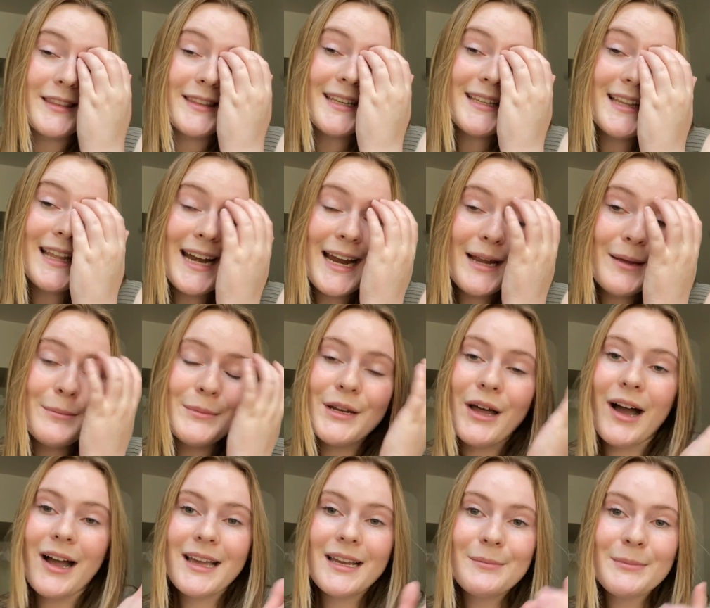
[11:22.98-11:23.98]
thing that I am
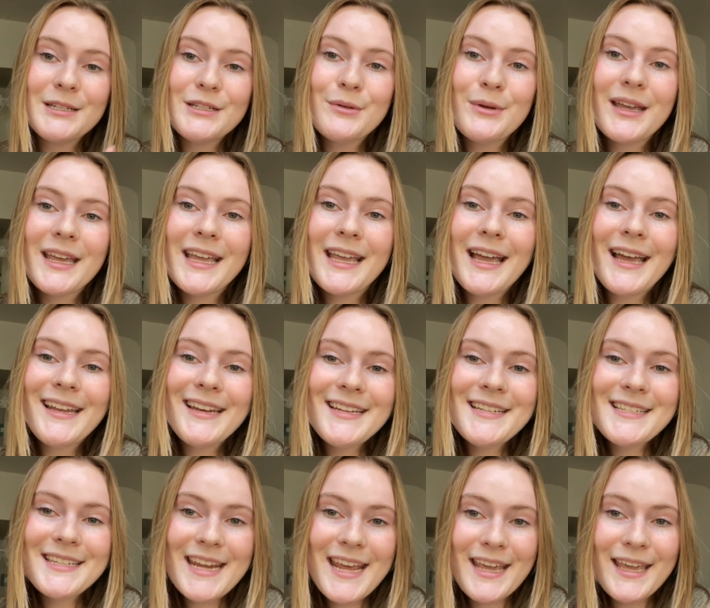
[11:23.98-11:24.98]
not going to be doing again
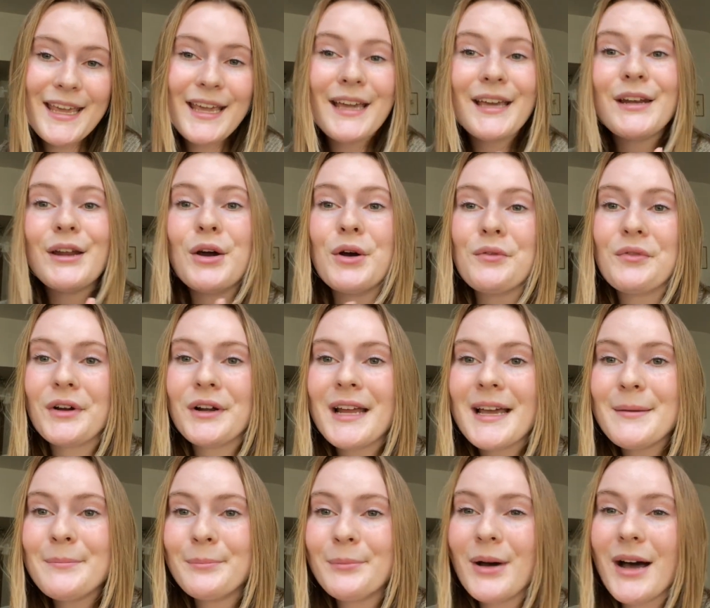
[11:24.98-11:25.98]
is taking an
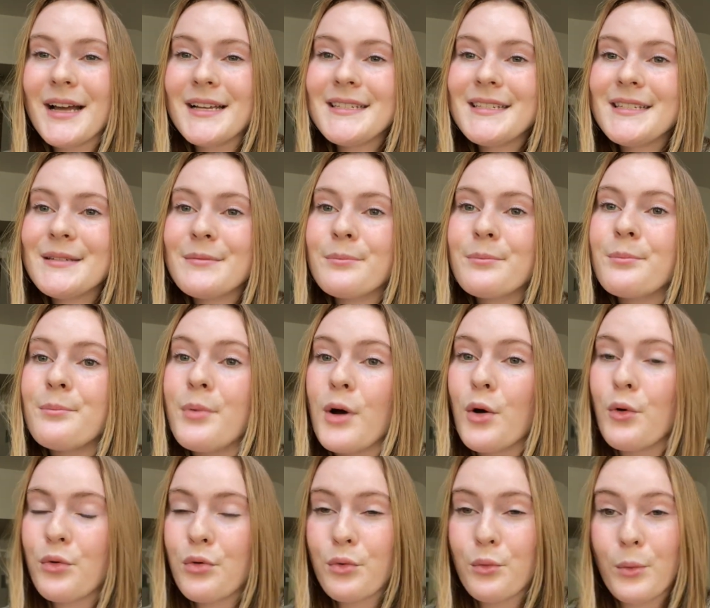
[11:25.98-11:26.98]
overnight bus
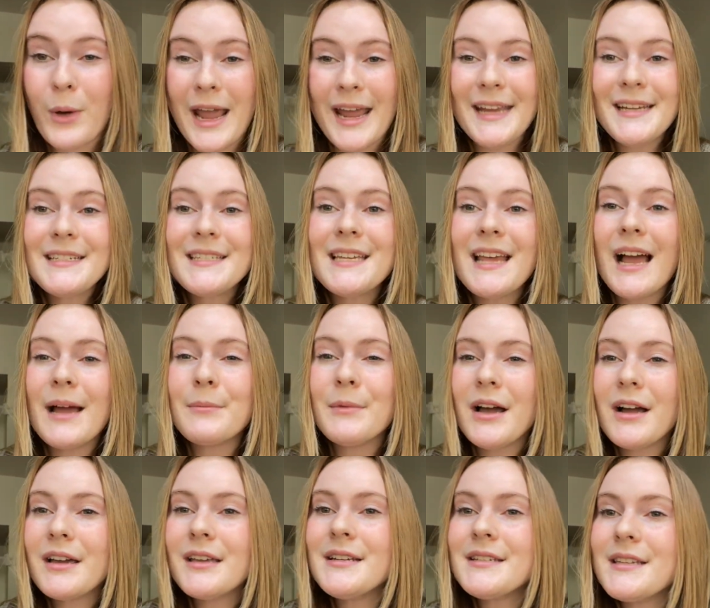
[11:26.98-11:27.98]
both ways. I'm
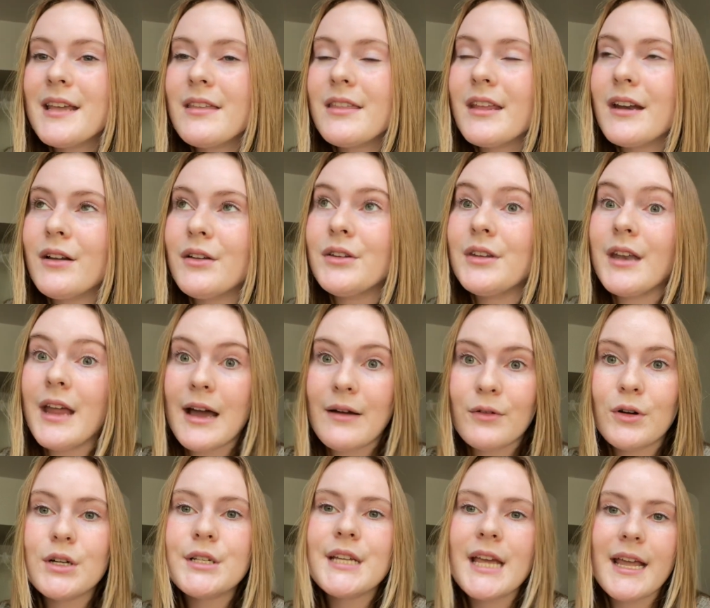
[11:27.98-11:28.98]
not going to say that I'll
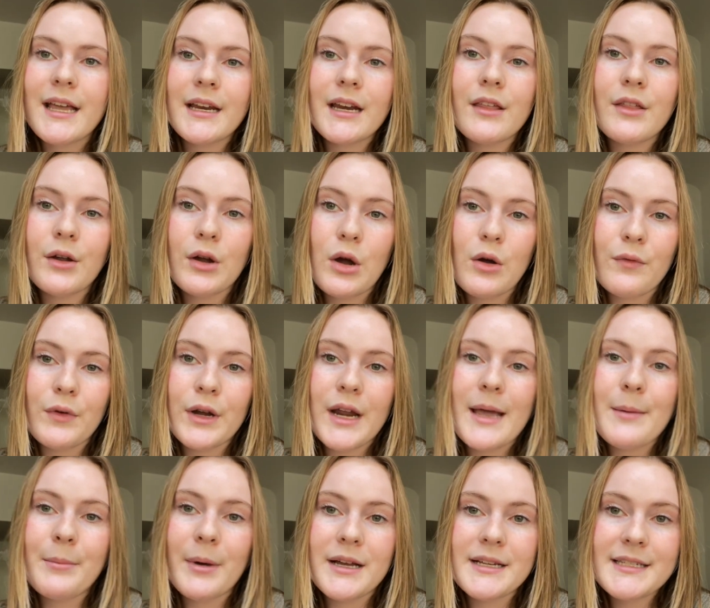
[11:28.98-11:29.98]
never take another
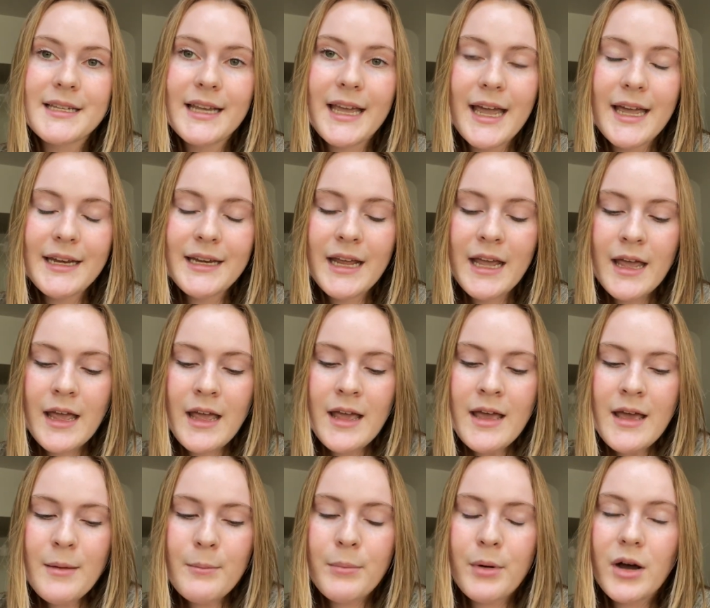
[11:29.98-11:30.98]
overnight bus again,
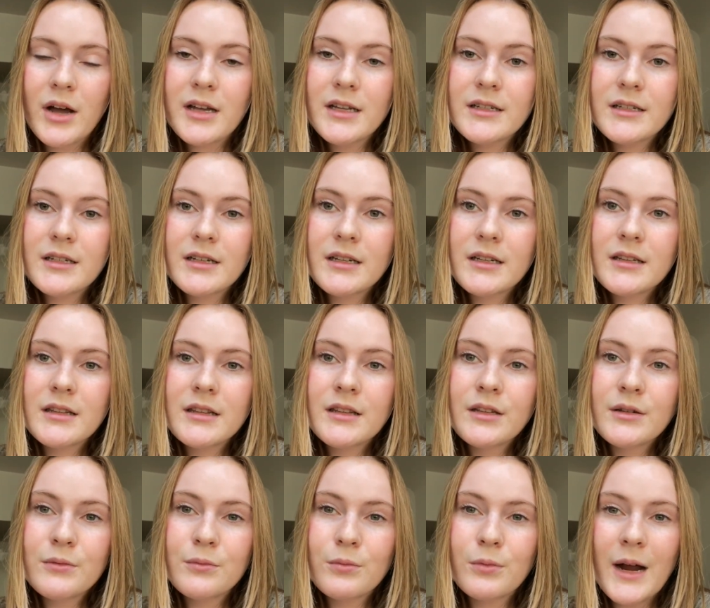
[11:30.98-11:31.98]
but
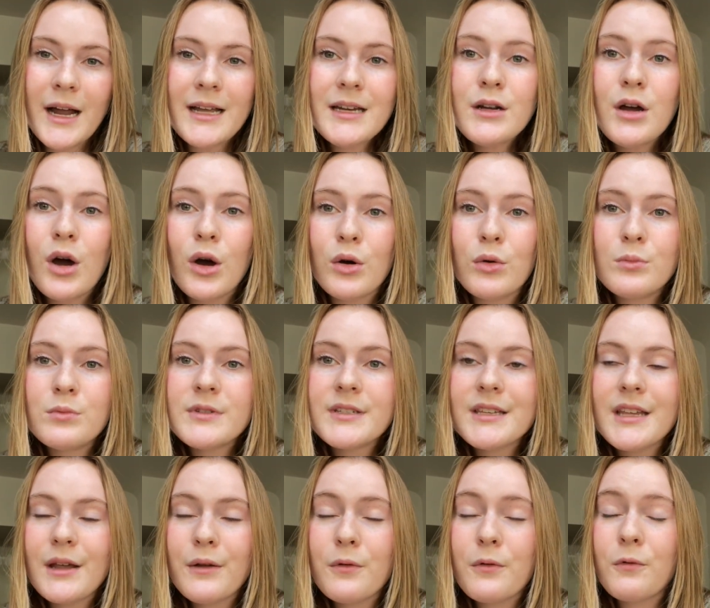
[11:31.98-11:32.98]
the ride home was
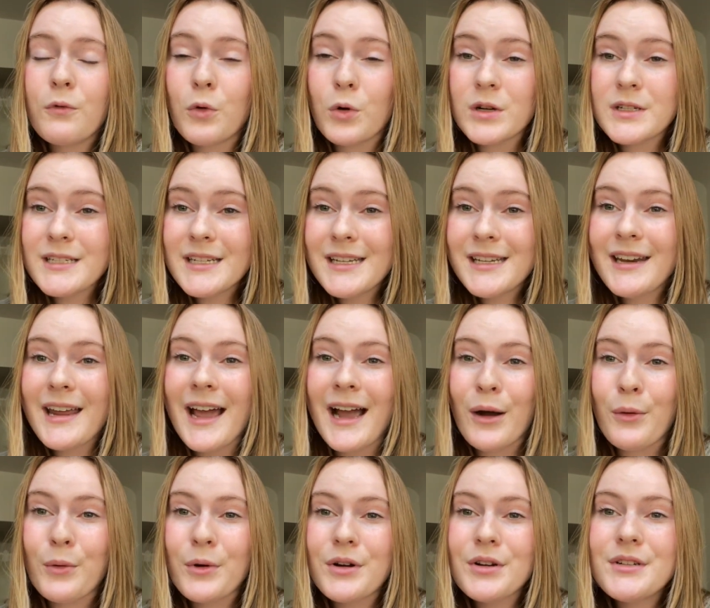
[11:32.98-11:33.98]
like 14
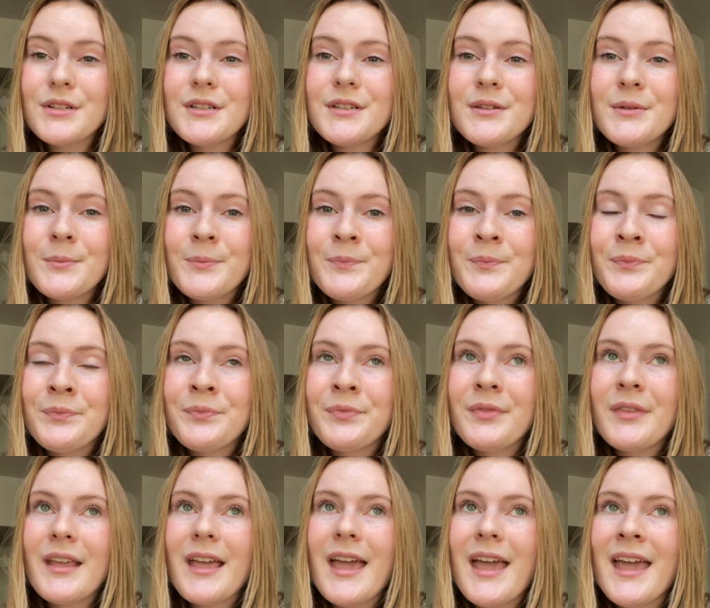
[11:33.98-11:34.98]
hours,
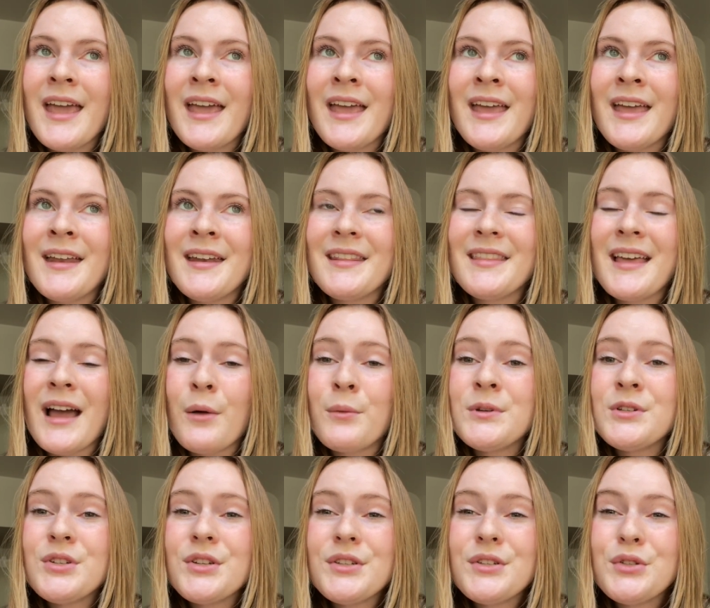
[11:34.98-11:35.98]
and that
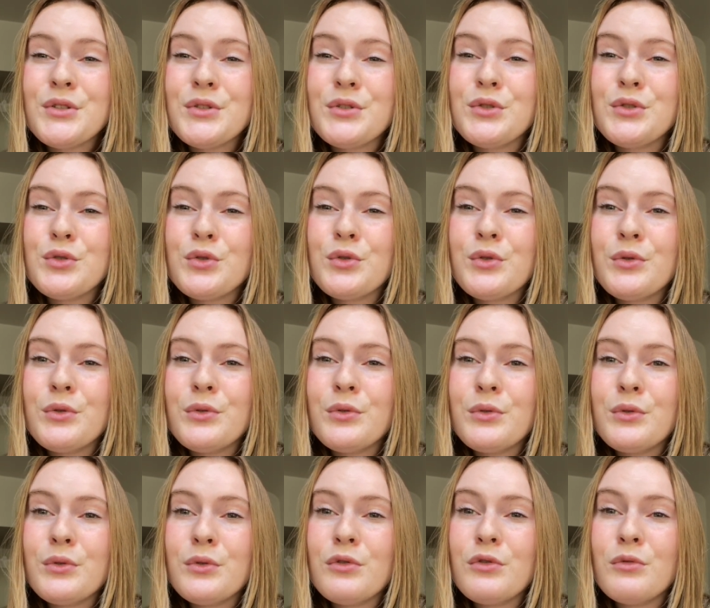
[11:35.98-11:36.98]
was just
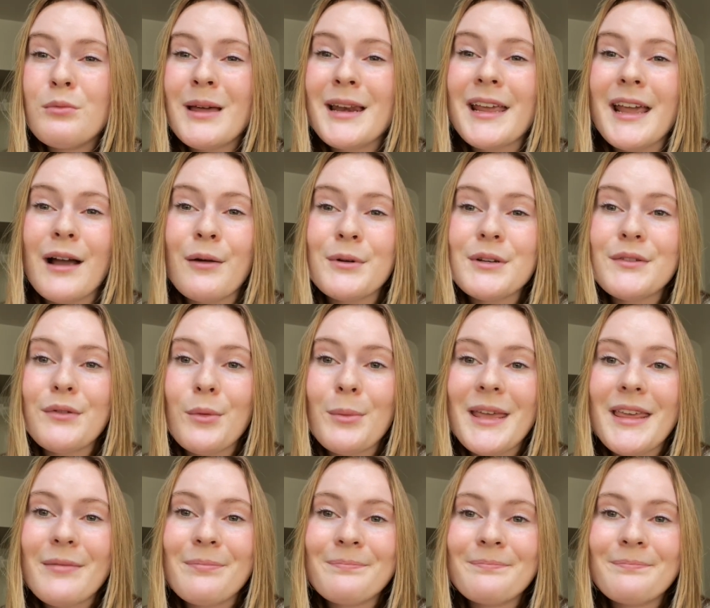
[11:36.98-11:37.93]
too many hours for me.